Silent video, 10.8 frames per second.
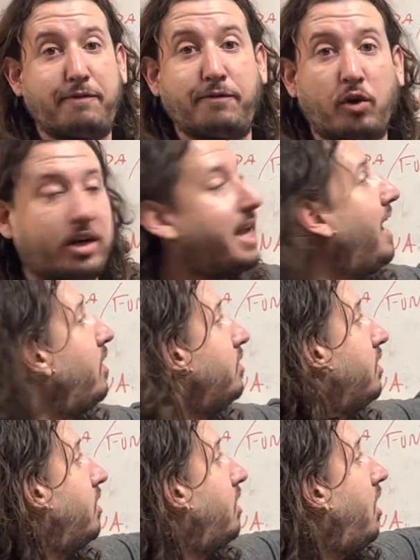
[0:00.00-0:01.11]
4 count
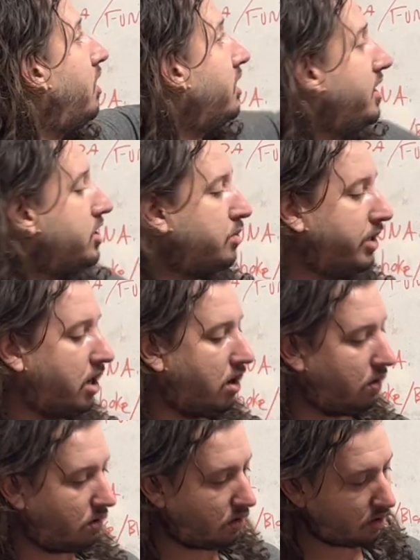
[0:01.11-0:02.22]
on these. So we go
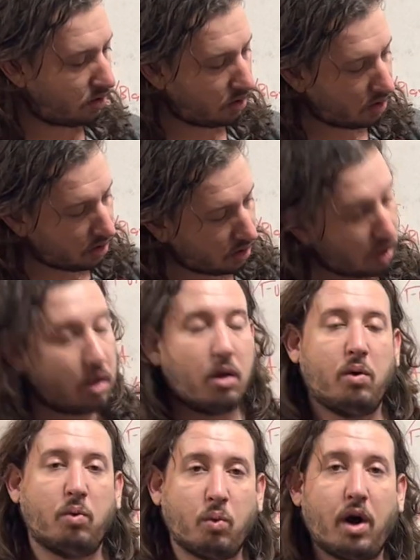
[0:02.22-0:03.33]

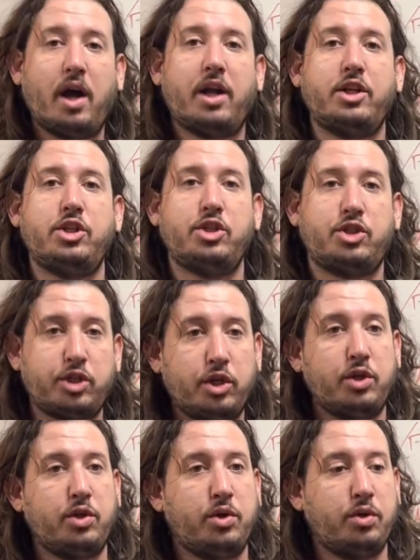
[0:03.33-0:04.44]
1,
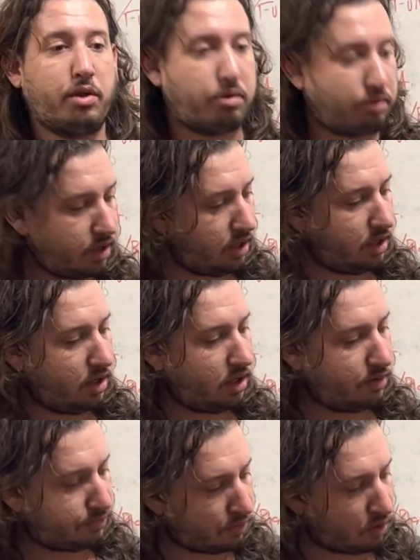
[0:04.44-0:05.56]
2,
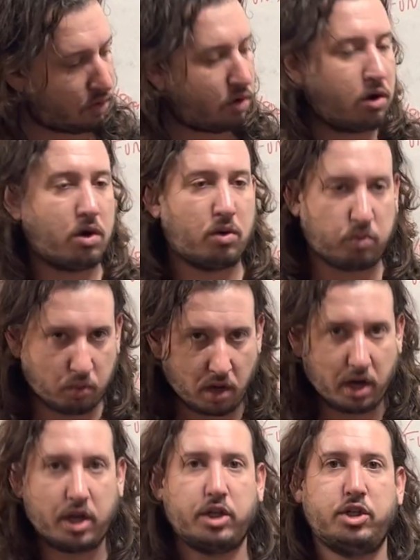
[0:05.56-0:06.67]
3, 4.
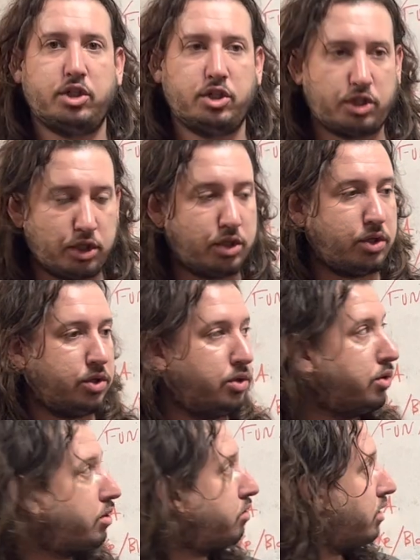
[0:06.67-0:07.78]
1,
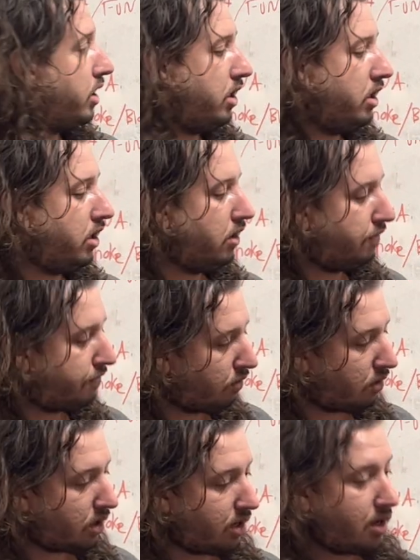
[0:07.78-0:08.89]
2, 3,
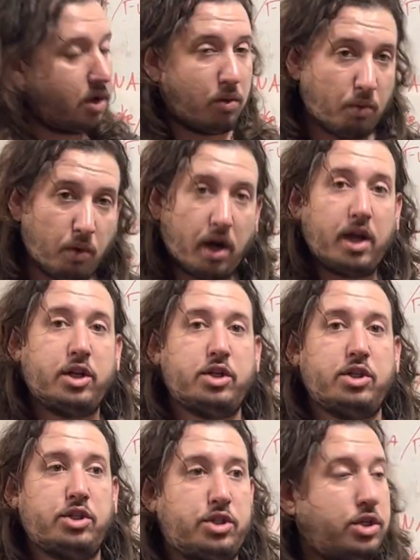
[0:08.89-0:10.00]
4.
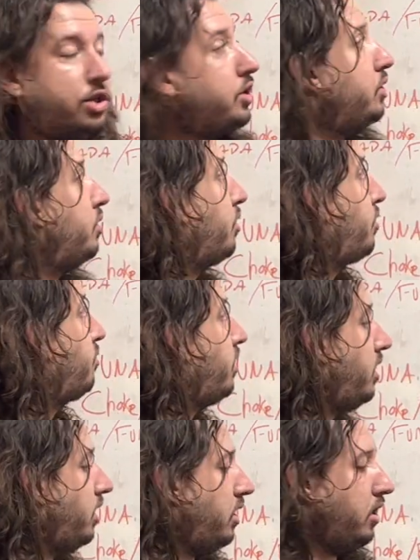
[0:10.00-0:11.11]
1, 2,
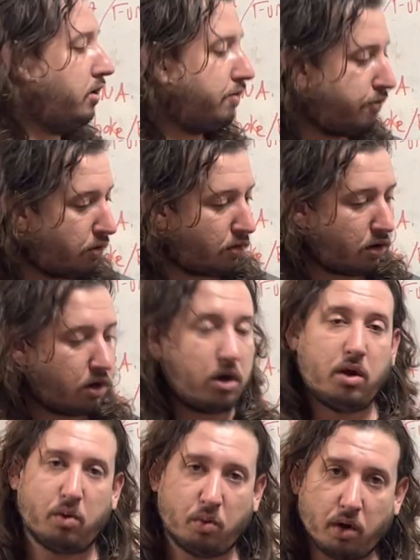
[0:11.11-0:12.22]
3, 4.
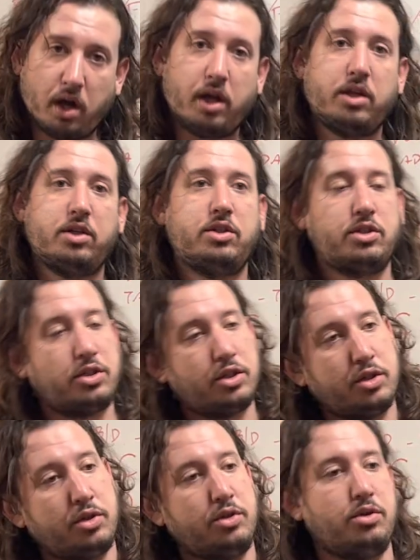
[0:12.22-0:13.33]
1,
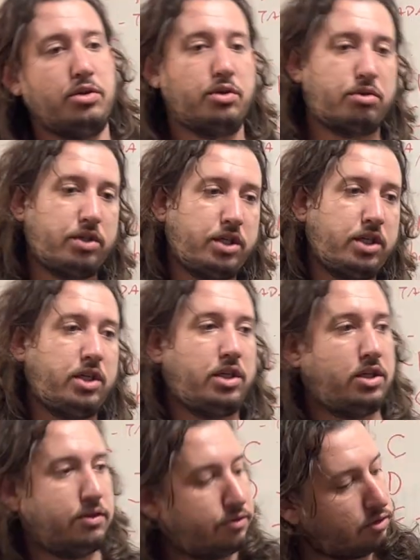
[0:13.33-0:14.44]
2,
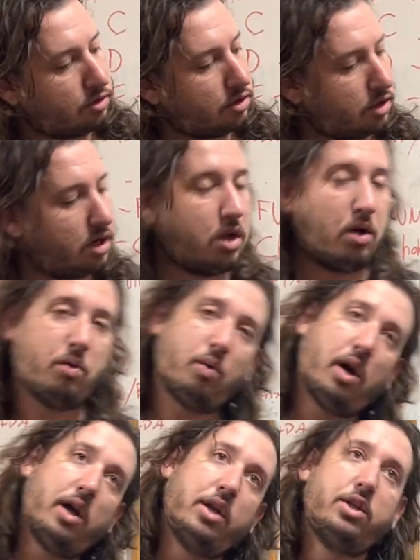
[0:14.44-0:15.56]
3, 4.
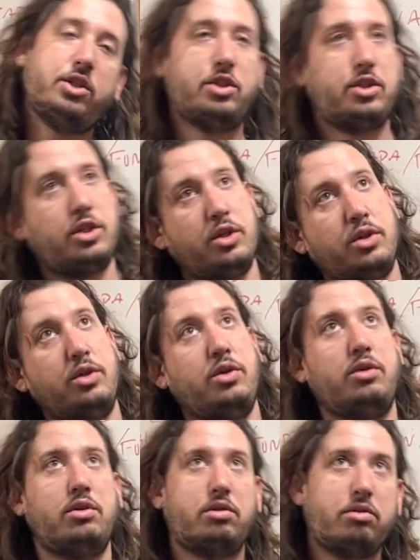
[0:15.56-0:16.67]
1,
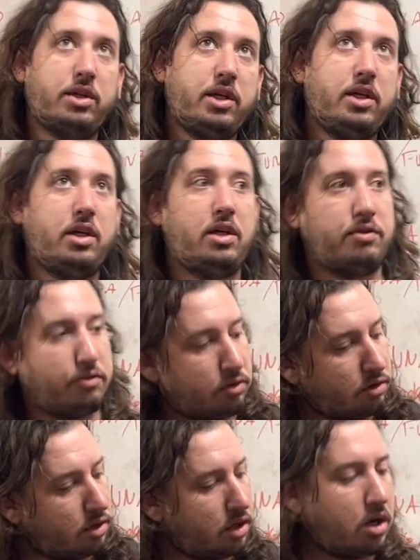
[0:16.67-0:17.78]
2, 3,
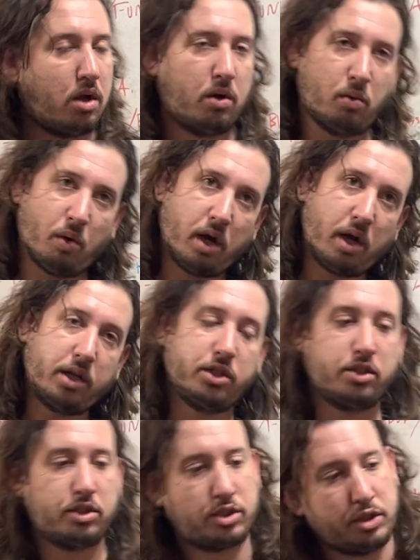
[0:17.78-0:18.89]
4.
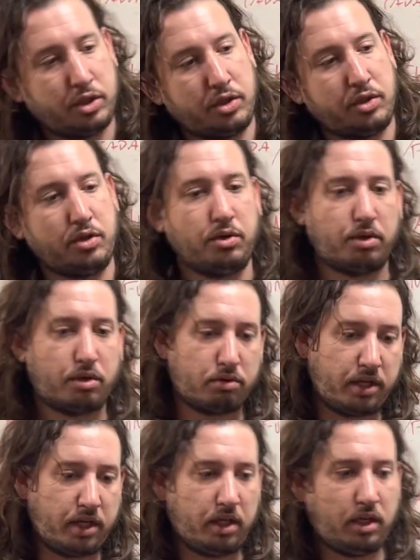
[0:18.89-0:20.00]
1, 2,
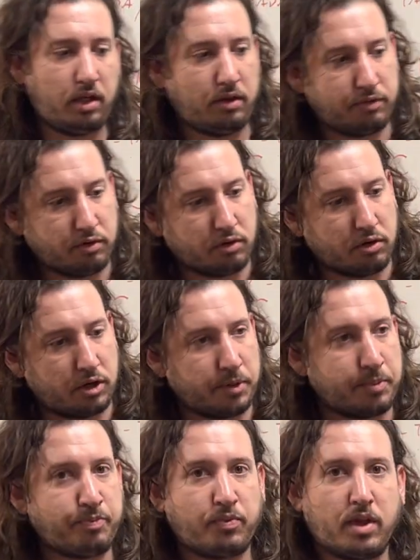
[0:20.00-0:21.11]
3, 4.
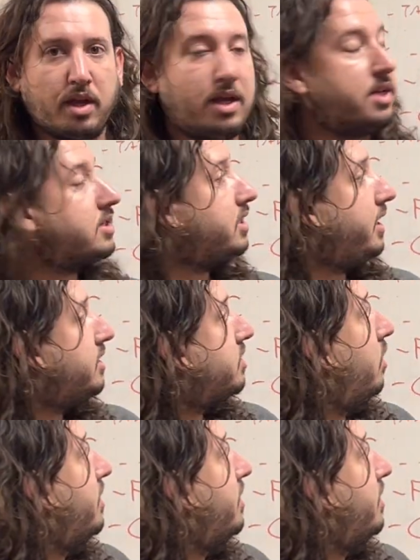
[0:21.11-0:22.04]
See, so